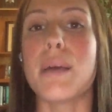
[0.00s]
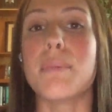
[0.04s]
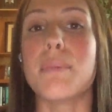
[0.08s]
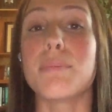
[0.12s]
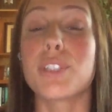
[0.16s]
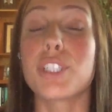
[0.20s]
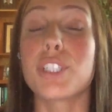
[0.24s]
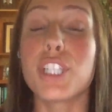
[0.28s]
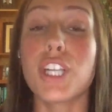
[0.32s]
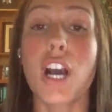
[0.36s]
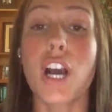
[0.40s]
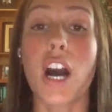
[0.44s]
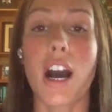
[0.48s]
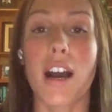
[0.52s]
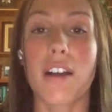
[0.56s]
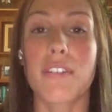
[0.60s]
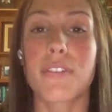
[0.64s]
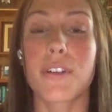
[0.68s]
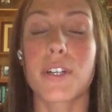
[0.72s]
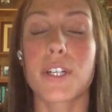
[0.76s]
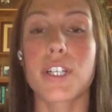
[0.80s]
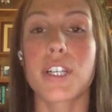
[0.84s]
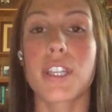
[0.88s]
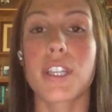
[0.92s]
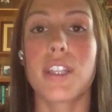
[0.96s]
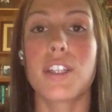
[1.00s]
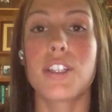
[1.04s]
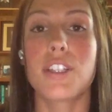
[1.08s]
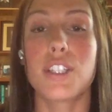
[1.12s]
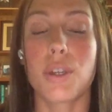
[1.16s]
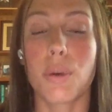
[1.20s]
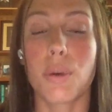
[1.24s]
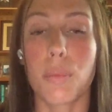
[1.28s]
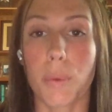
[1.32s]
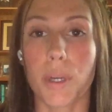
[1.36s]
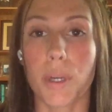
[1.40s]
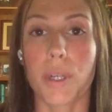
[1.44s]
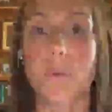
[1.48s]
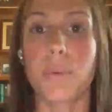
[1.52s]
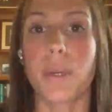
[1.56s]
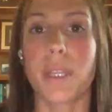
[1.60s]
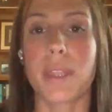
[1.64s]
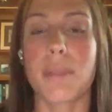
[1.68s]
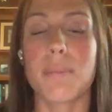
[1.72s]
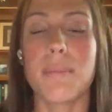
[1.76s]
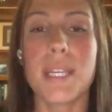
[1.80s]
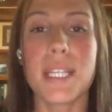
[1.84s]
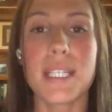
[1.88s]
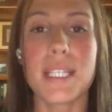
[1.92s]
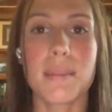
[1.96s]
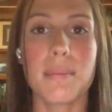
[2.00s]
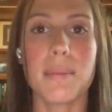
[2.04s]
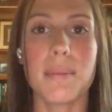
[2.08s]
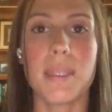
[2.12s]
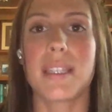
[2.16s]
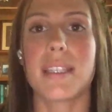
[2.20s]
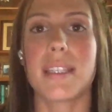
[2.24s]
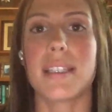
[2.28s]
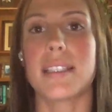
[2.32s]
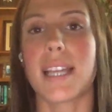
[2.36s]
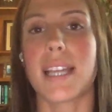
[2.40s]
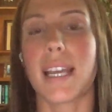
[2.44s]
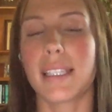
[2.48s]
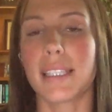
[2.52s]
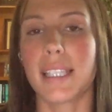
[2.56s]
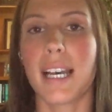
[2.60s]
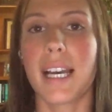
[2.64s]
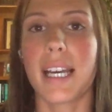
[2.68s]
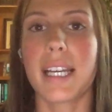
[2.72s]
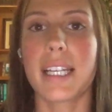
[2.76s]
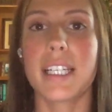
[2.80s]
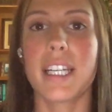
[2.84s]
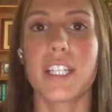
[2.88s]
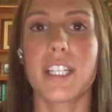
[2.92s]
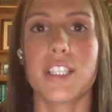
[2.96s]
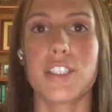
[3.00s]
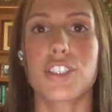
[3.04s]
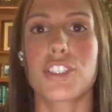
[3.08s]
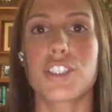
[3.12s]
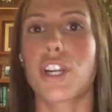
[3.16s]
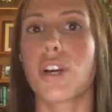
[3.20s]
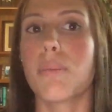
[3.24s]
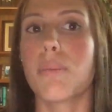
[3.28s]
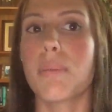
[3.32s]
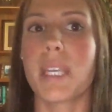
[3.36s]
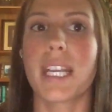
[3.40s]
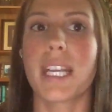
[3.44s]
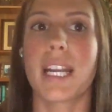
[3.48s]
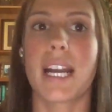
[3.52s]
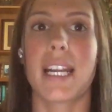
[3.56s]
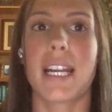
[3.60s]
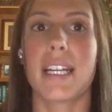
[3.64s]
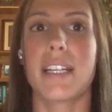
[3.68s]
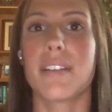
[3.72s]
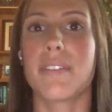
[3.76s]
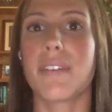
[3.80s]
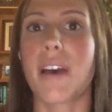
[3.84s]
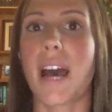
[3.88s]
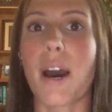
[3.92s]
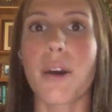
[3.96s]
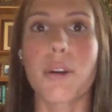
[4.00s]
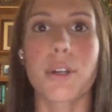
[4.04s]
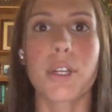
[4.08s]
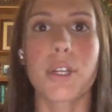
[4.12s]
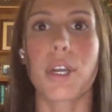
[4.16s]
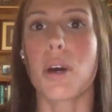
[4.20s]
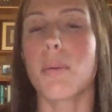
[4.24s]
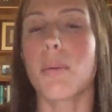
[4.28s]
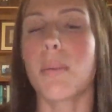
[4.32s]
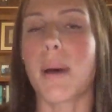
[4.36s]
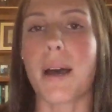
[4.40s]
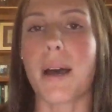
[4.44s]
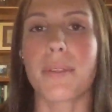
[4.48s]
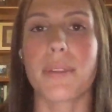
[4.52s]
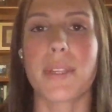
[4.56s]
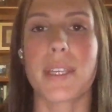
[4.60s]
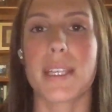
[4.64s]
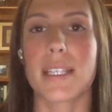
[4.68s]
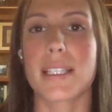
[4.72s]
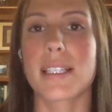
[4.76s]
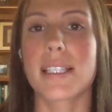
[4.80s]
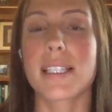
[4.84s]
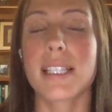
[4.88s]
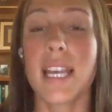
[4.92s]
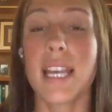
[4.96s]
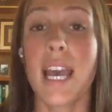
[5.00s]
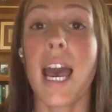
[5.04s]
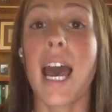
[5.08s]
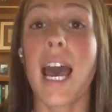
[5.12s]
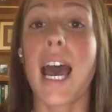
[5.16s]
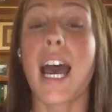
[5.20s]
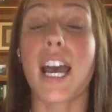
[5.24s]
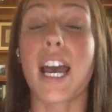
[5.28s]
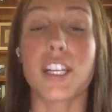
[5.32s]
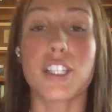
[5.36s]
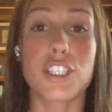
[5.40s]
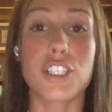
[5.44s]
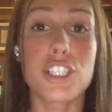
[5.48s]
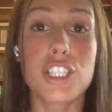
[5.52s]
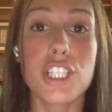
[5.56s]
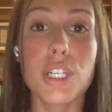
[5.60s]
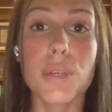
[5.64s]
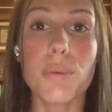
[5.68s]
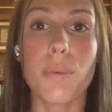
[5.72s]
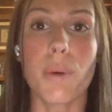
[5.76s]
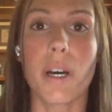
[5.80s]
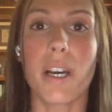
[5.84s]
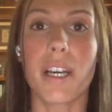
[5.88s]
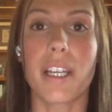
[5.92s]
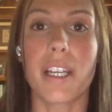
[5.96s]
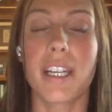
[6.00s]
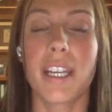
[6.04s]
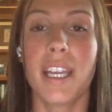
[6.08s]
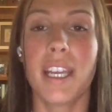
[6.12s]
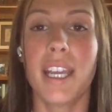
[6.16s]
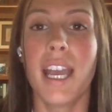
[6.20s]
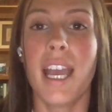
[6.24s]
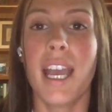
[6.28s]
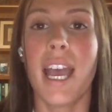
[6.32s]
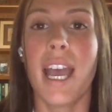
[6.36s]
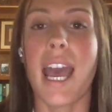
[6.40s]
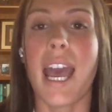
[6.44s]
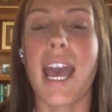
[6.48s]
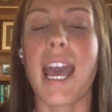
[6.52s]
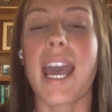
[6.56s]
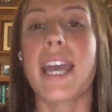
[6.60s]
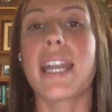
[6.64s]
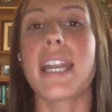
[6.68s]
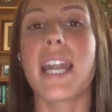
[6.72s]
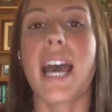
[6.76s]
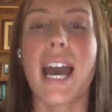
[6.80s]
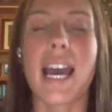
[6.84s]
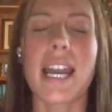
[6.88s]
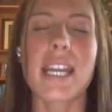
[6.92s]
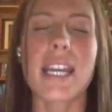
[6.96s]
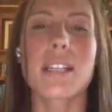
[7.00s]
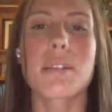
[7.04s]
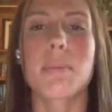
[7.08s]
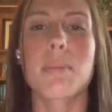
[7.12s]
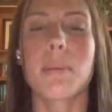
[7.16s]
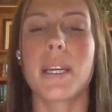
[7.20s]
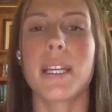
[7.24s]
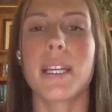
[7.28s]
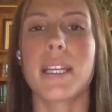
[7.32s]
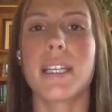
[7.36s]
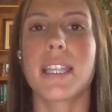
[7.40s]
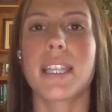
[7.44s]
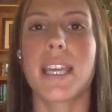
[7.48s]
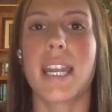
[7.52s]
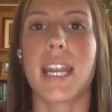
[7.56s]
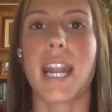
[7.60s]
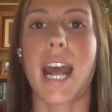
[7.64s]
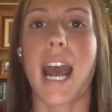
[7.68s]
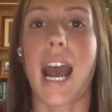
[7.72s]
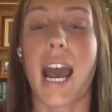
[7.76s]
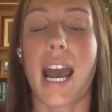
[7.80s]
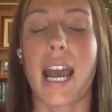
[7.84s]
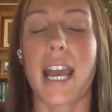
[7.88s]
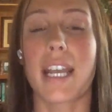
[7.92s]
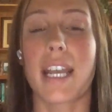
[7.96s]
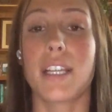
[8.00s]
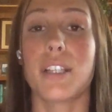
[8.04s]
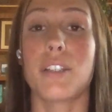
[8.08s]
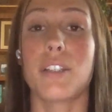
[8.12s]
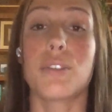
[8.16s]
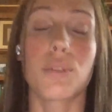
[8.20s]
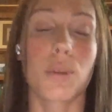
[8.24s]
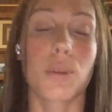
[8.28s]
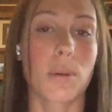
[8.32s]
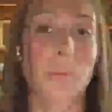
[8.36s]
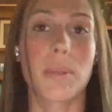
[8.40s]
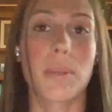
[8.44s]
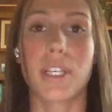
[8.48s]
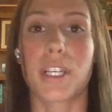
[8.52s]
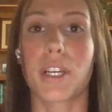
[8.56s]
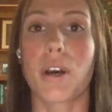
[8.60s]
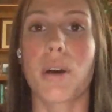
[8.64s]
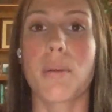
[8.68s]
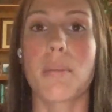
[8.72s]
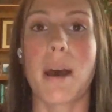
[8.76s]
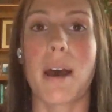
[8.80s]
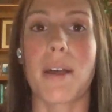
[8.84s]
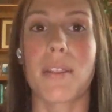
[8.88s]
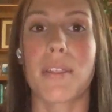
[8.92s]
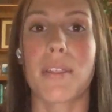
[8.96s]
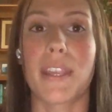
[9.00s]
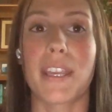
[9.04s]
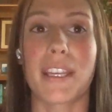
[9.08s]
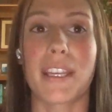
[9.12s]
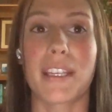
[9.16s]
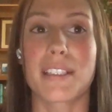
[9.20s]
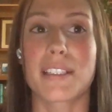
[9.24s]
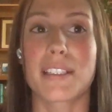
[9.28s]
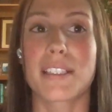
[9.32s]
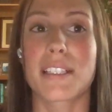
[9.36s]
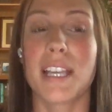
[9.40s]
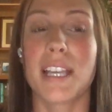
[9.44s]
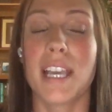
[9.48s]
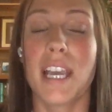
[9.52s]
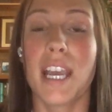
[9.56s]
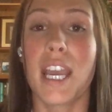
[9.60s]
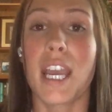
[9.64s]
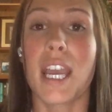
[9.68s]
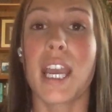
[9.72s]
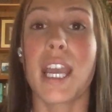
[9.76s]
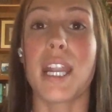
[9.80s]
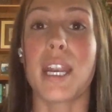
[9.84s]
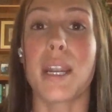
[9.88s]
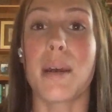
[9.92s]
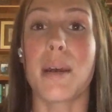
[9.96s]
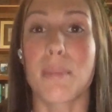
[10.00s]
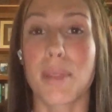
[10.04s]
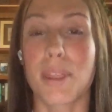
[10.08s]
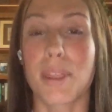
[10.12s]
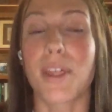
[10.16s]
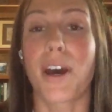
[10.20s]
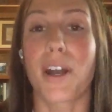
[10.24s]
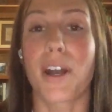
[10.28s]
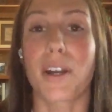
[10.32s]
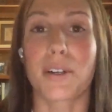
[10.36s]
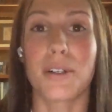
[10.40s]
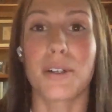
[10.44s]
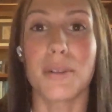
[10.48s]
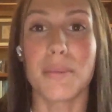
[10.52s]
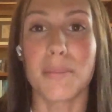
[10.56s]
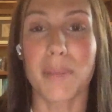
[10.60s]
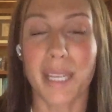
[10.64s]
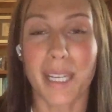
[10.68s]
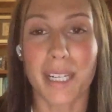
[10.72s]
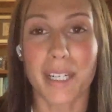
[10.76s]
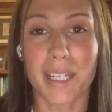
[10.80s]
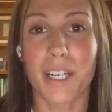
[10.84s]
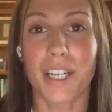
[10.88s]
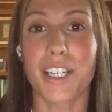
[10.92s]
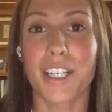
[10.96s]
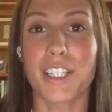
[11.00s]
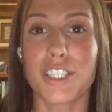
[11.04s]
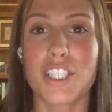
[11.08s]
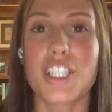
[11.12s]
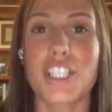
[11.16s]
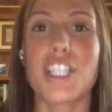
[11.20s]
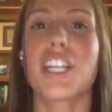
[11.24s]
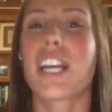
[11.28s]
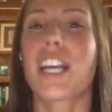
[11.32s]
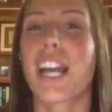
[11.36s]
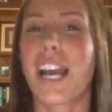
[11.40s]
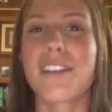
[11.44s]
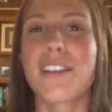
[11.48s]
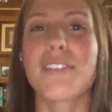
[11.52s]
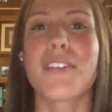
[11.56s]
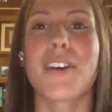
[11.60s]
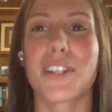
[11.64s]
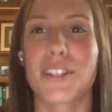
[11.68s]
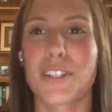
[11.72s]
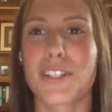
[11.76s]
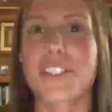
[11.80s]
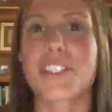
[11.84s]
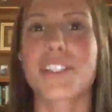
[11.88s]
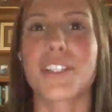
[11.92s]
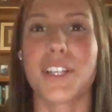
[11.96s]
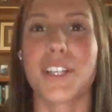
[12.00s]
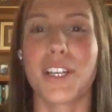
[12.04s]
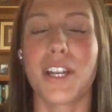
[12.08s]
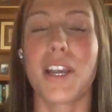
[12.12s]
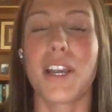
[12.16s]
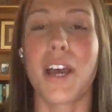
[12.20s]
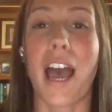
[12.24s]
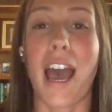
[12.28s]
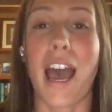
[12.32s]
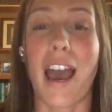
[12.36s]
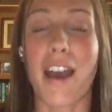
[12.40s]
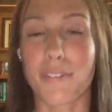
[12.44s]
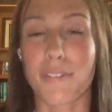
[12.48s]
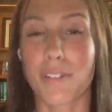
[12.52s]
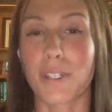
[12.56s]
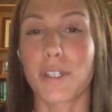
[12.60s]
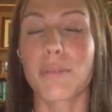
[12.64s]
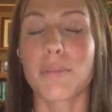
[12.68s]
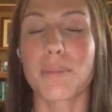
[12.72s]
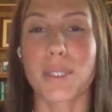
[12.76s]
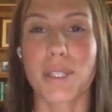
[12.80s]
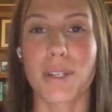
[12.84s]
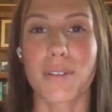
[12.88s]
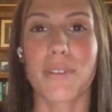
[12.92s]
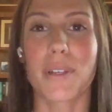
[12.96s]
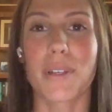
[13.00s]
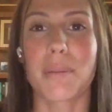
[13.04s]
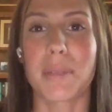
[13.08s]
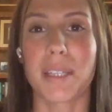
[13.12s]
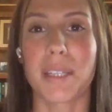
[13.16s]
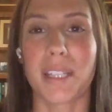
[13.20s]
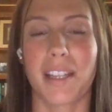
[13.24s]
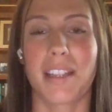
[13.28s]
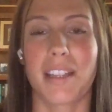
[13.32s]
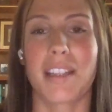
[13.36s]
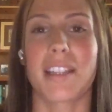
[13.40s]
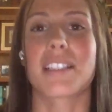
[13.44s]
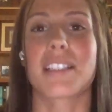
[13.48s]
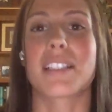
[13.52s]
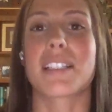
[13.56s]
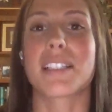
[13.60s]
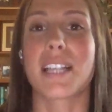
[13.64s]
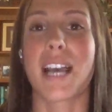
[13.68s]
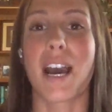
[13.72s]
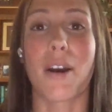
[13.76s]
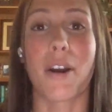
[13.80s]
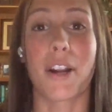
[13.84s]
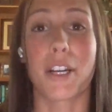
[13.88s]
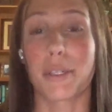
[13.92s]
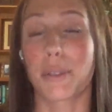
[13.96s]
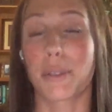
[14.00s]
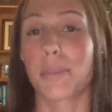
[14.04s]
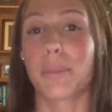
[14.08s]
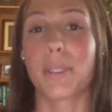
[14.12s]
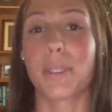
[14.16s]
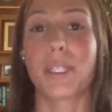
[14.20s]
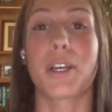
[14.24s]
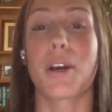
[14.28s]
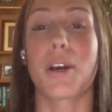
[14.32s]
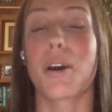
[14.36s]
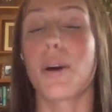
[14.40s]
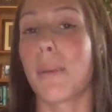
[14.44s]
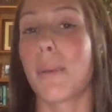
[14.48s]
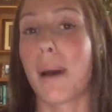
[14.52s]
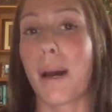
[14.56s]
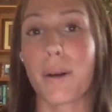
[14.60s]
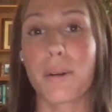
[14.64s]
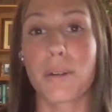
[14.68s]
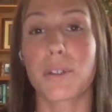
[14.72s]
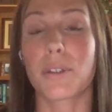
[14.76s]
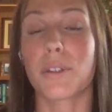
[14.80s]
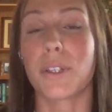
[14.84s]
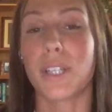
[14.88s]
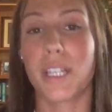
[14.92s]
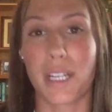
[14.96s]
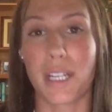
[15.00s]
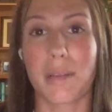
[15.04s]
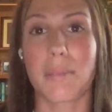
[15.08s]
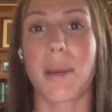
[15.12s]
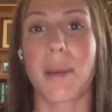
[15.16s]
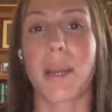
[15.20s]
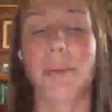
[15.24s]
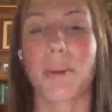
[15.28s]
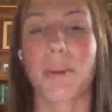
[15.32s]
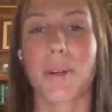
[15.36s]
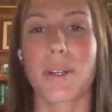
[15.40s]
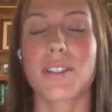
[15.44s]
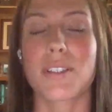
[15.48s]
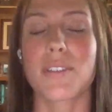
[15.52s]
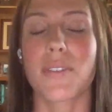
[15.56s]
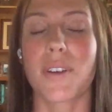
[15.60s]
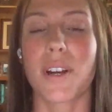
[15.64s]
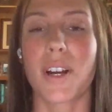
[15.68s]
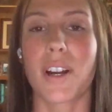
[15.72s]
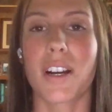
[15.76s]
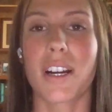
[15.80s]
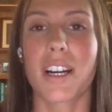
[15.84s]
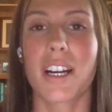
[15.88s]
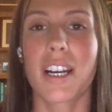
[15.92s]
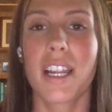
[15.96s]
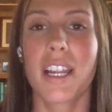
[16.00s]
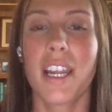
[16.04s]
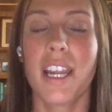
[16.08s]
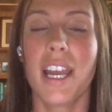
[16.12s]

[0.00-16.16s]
She offered to work with me to meet the deadline and show me kind of how to go about this as she would. And I explained that I normally go about things in a methodical manner, and she kind of understood after observing me that this is how I normally go about creating my works of art.